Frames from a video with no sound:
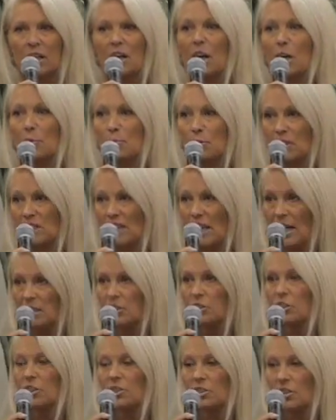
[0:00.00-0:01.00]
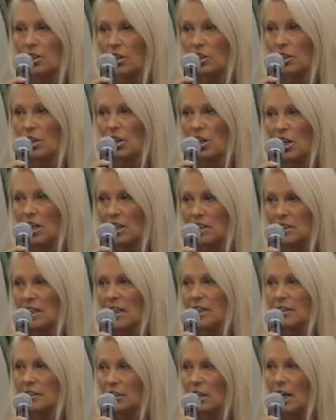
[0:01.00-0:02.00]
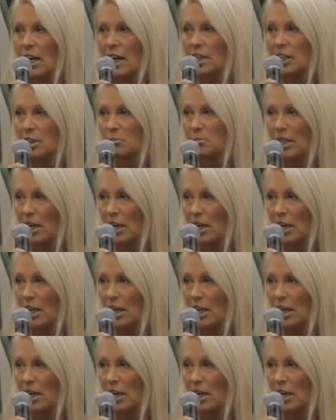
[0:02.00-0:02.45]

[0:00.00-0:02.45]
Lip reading: our protectors are gone, and they're hiding